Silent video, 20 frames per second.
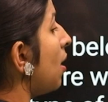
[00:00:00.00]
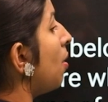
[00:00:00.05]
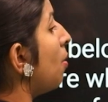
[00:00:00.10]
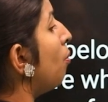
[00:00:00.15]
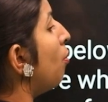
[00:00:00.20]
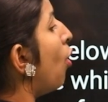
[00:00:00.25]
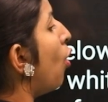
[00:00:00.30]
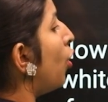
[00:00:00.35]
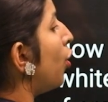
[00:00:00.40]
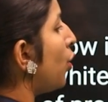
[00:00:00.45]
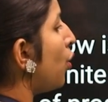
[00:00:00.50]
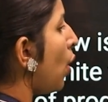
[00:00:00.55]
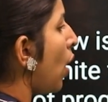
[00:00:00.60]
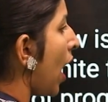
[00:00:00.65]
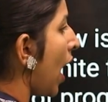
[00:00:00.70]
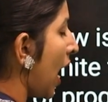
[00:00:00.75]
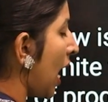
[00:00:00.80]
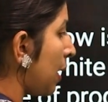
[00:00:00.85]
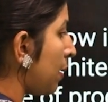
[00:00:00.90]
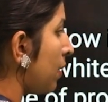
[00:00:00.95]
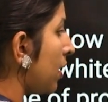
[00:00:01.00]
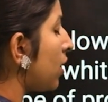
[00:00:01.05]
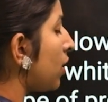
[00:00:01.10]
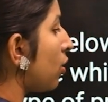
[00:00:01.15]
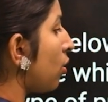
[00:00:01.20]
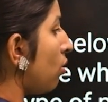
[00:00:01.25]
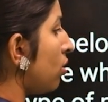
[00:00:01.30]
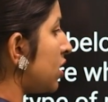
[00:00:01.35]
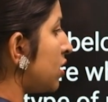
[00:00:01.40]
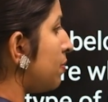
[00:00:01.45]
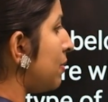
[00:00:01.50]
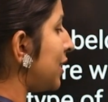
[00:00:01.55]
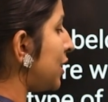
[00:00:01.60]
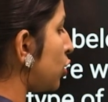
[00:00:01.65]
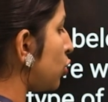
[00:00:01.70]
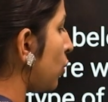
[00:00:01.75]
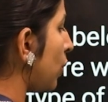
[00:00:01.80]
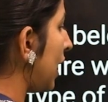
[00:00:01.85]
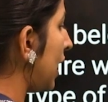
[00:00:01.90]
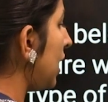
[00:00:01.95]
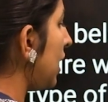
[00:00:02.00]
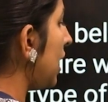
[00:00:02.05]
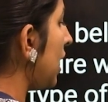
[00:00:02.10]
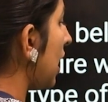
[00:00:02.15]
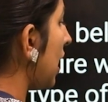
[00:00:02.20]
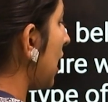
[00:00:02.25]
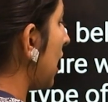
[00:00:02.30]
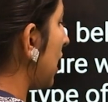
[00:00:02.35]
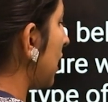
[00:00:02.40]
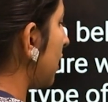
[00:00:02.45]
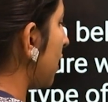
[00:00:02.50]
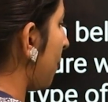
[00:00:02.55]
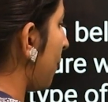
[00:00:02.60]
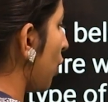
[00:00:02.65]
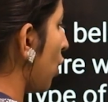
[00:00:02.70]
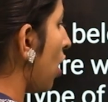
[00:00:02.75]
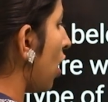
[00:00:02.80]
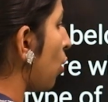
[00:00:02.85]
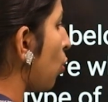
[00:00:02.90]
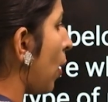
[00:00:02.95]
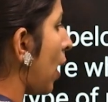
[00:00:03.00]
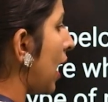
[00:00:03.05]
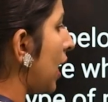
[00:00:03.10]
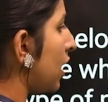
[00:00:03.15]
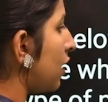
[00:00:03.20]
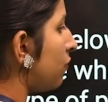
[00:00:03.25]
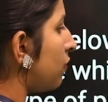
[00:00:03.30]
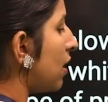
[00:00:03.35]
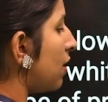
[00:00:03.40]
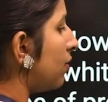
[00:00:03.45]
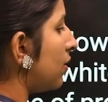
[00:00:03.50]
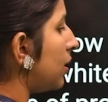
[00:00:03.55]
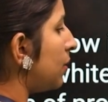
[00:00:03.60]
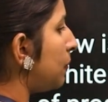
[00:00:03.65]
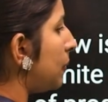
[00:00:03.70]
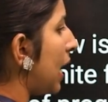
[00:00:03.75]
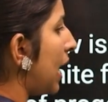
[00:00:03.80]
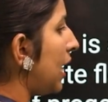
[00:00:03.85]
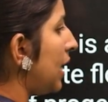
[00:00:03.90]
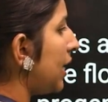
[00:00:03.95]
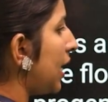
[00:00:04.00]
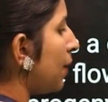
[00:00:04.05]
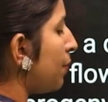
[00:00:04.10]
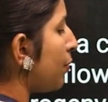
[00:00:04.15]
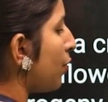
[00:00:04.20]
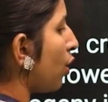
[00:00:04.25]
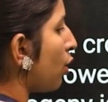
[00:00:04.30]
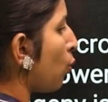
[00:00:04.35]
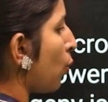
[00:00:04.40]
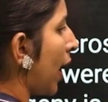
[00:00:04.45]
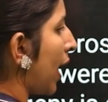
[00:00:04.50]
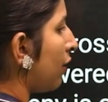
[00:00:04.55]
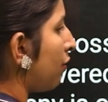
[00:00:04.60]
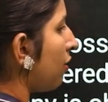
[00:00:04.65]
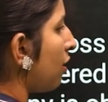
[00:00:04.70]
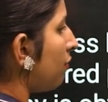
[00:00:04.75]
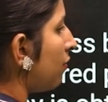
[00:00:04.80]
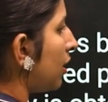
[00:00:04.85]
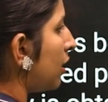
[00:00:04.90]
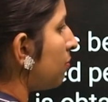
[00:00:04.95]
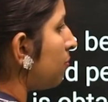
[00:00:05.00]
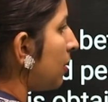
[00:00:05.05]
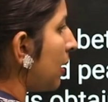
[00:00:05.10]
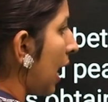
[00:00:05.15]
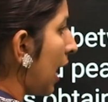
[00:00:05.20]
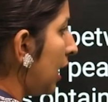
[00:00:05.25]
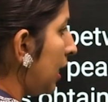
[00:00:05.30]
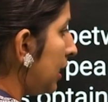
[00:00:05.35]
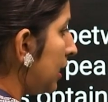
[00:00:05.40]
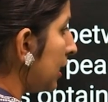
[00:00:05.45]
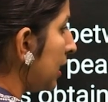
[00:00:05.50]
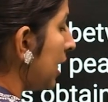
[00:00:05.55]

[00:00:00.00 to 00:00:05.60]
monohybrid cross between the pure violet flowered plant and pure white flowered plant.